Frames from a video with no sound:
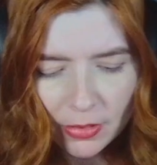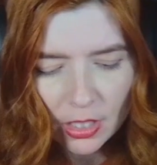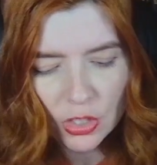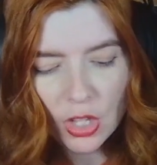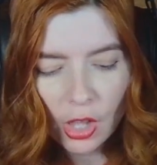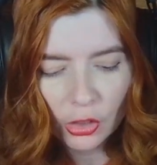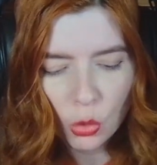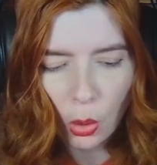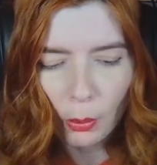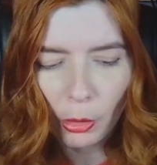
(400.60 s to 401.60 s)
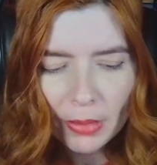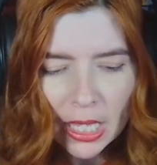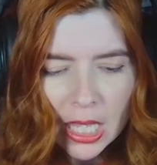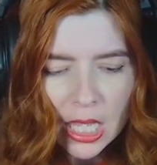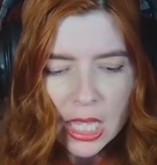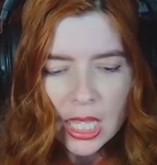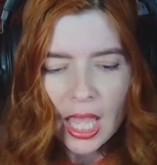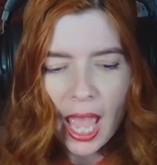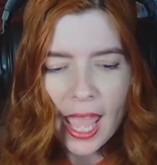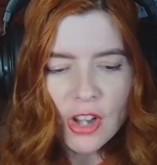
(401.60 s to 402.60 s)
It does not look normal.
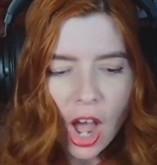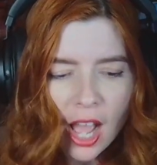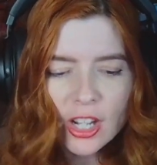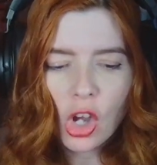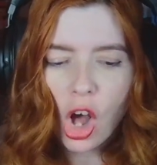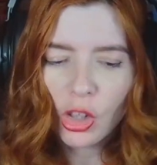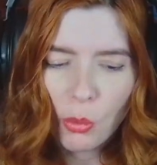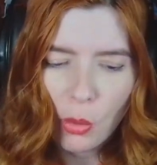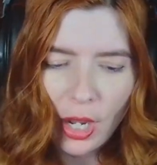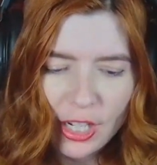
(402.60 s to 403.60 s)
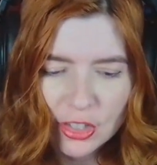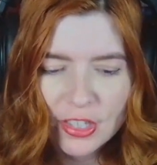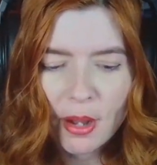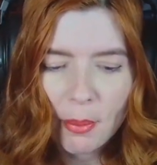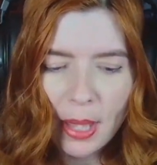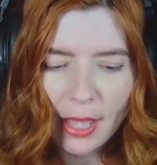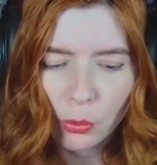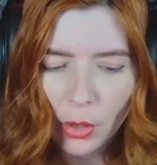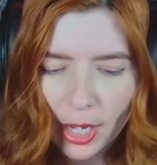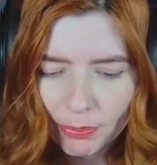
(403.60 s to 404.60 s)
And not in a Gollum way, just in a bad
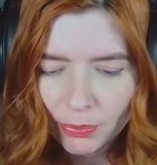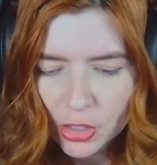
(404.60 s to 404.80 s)
way.